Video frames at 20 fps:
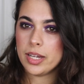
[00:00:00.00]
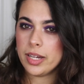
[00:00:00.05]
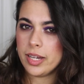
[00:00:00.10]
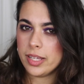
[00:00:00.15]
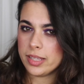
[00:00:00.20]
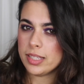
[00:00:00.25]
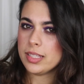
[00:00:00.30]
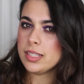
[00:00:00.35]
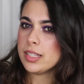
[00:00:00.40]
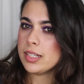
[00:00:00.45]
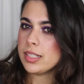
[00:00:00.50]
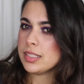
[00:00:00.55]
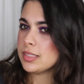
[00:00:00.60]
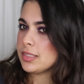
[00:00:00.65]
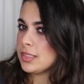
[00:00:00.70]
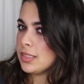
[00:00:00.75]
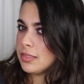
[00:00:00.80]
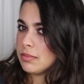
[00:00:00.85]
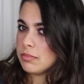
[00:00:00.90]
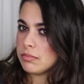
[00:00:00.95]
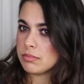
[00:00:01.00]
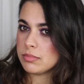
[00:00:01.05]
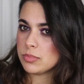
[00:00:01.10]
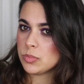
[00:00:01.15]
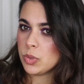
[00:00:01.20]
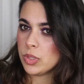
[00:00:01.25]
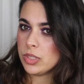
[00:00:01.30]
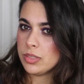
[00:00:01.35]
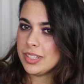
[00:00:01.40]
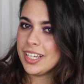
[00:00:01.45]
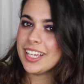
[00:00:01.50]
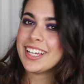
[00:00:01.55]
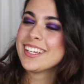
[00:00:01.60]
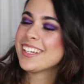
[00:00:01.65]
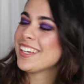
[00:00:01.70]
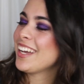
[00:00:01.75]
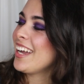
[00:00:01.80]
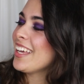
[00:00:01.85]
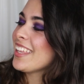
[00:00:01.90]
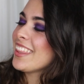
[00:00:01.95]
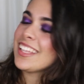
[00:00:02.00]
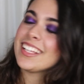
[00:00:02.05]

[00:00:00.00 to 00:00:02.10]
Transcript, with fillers: I think it is, well, I